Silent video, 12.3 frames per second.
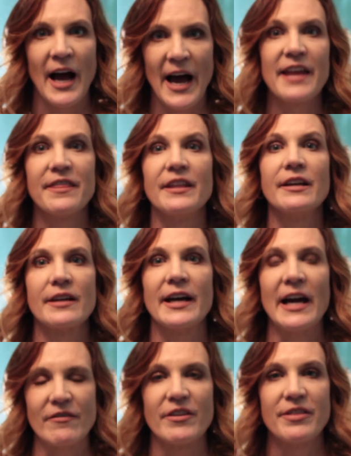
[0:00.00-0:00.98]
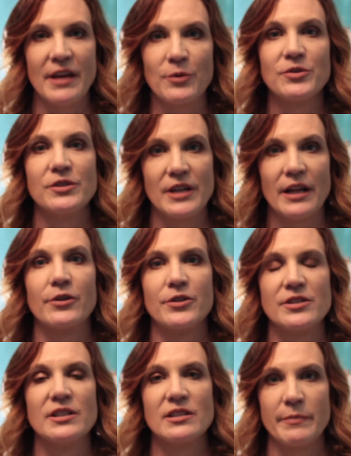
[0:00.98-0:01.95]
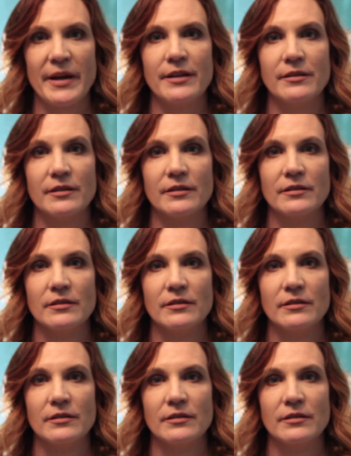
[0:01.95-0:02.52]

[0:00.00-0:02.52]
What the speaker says: I think I have $1,000 to spend.